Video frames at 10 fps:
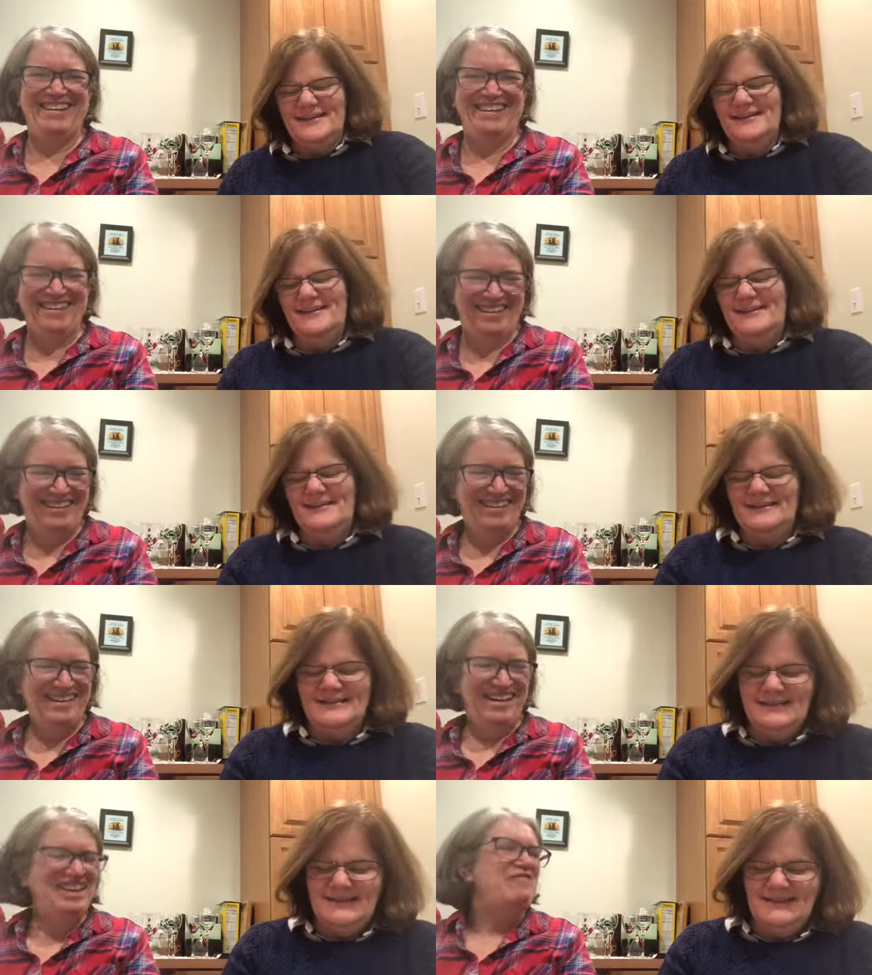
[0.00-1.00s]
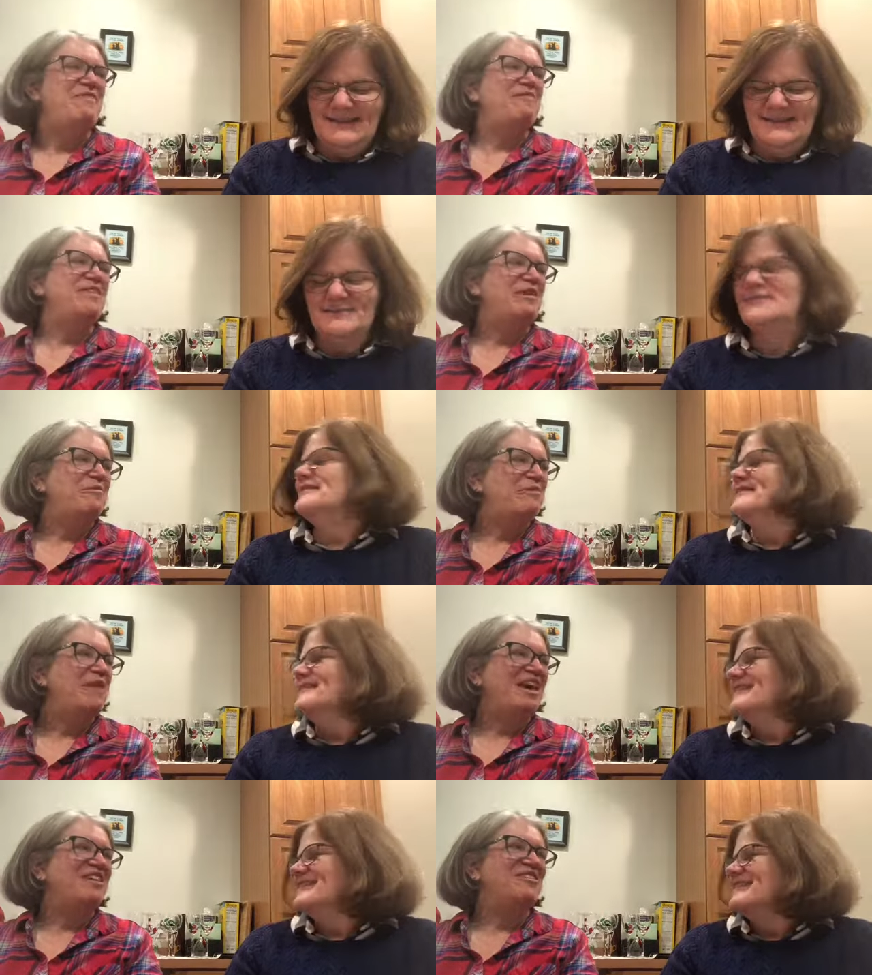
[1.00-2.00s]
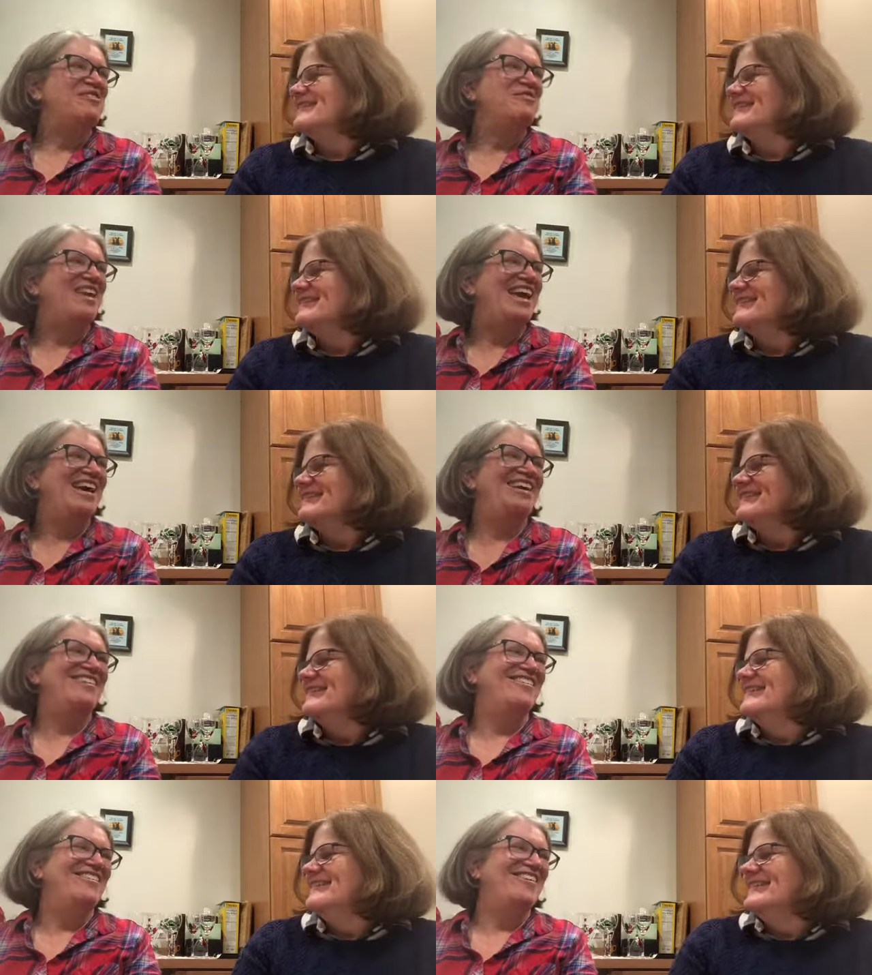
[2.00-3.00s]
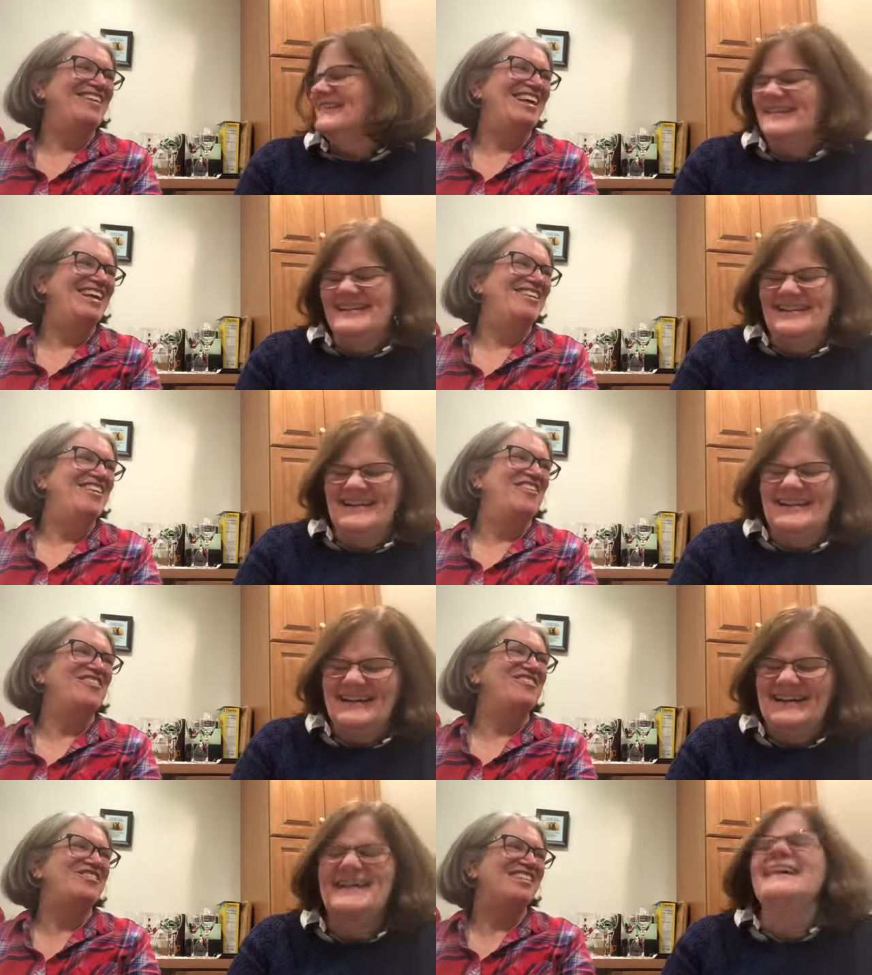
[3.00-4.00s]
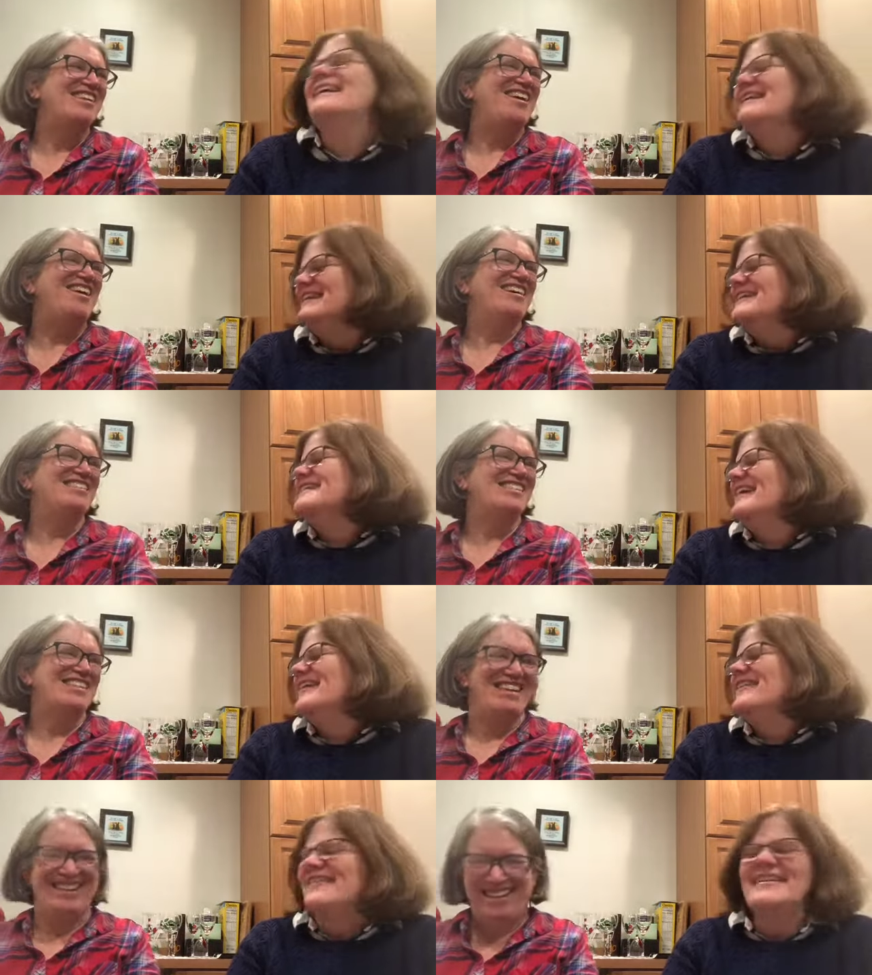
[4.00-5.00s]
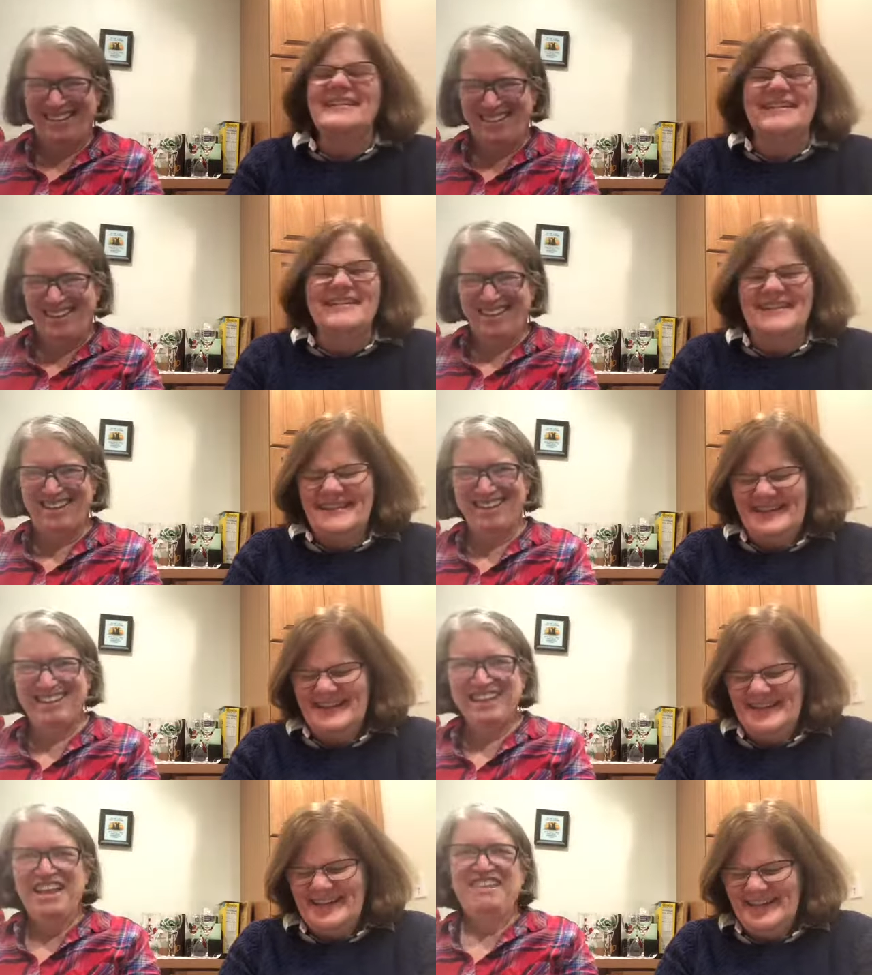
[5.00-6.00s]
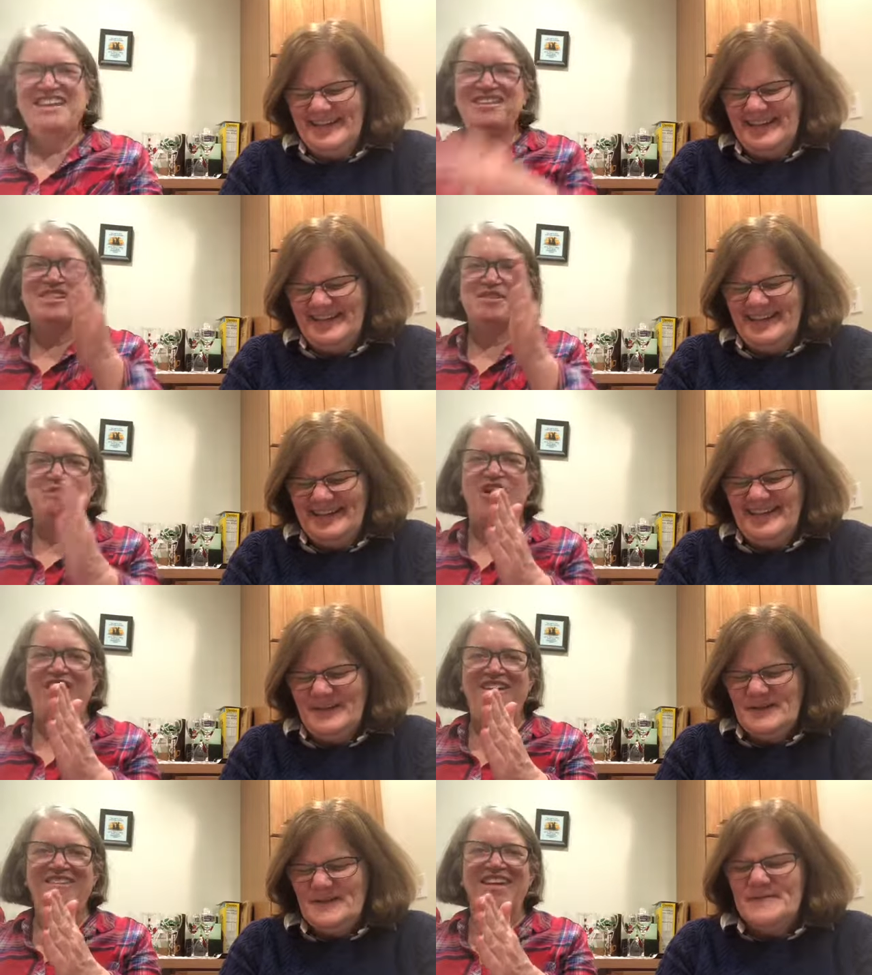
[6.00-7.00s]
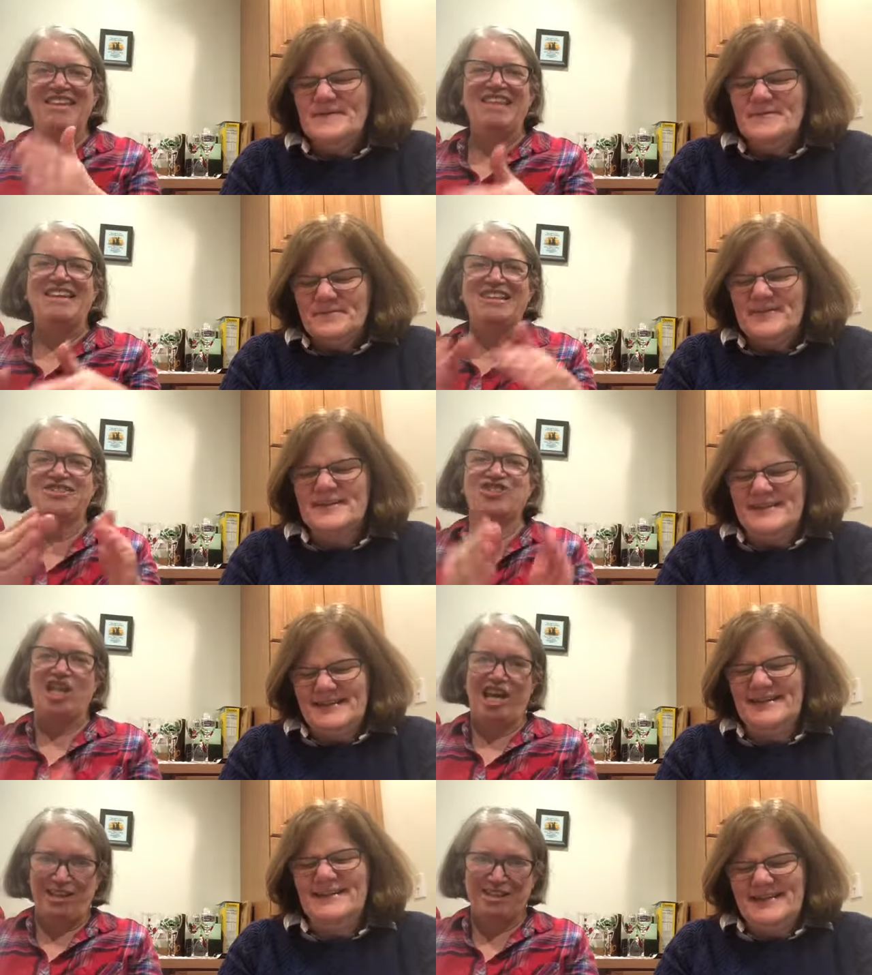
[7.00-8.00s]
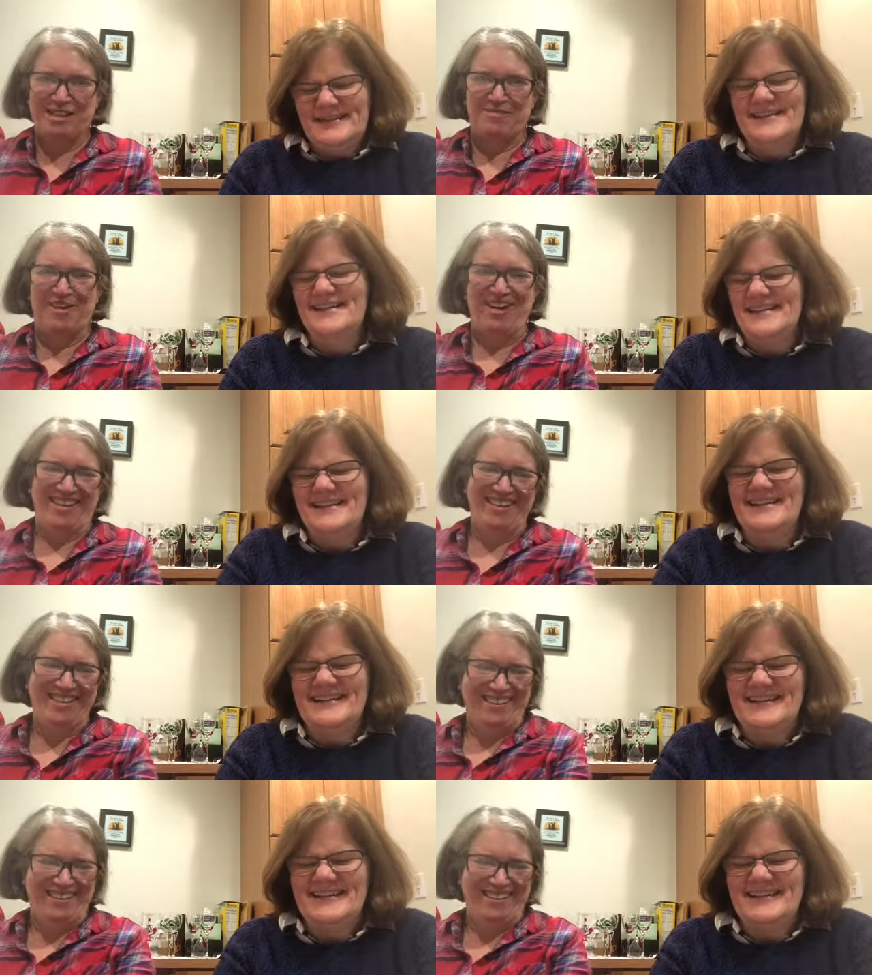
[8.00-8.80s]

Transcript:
Speaker 1: Uh, Maybe but... they'll be making a new category and no new starts. Yeah, right. there's small, and then there's Jane Small.